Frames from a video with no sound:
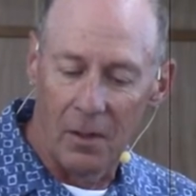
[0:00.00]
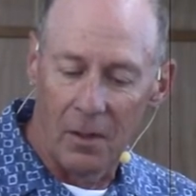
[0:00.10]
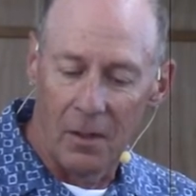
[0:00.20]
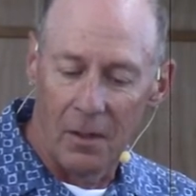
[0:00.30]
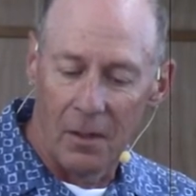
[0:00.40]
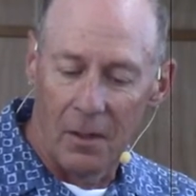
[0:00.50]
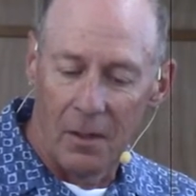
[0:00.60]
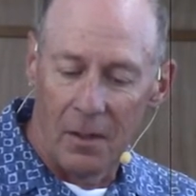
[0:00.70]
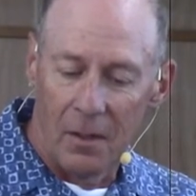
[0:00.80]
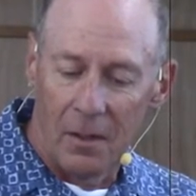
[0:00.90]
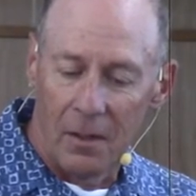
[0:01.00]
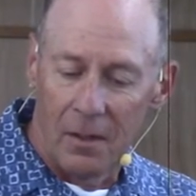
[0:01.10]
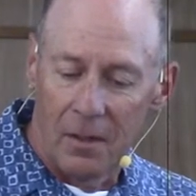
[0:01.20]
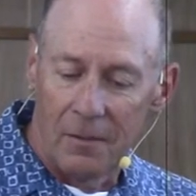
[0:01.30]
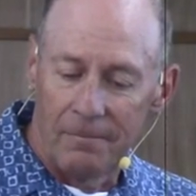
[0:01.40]

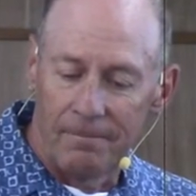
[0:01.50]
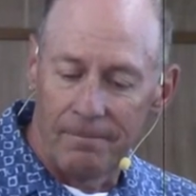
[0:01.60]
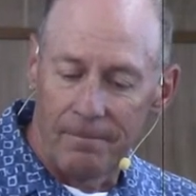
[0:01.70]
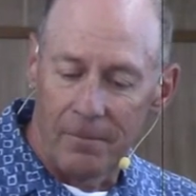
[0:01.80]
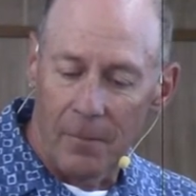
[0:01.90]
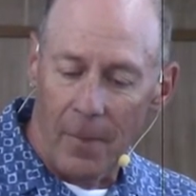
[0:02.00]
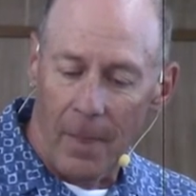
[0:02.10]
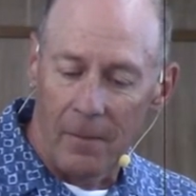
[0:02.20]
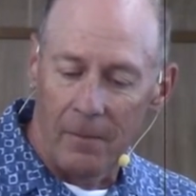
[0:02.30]
Nobody speaks.